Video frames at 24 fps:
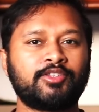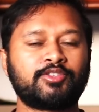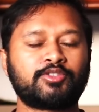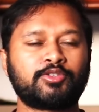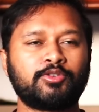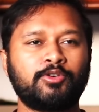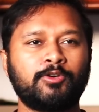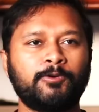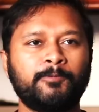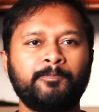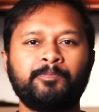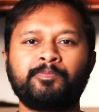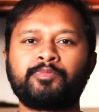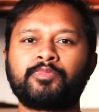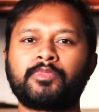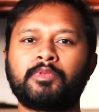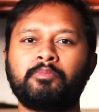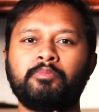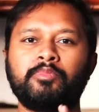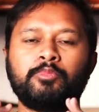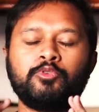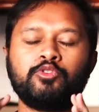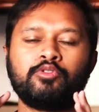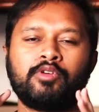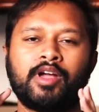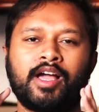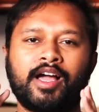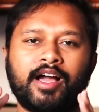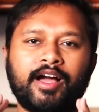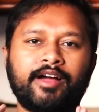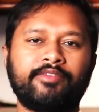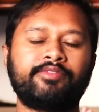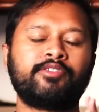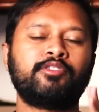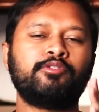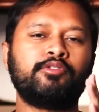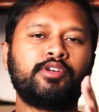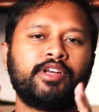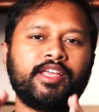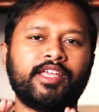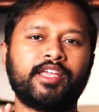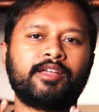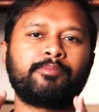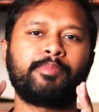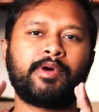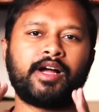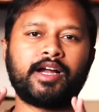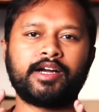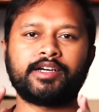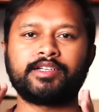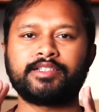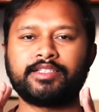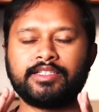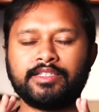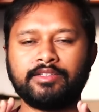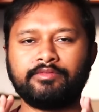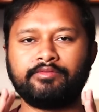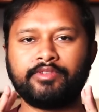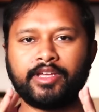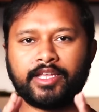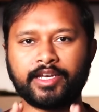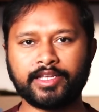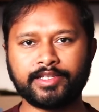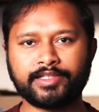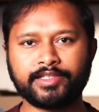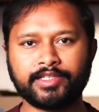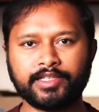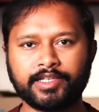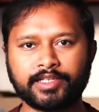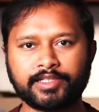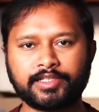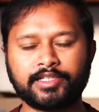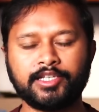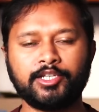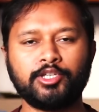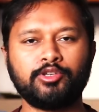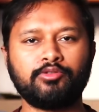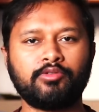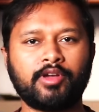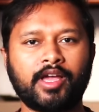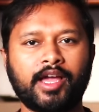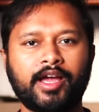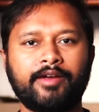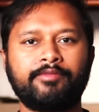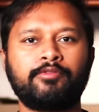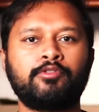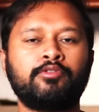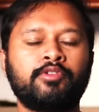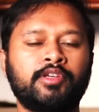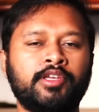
So you have to take Part C very seriously. You have to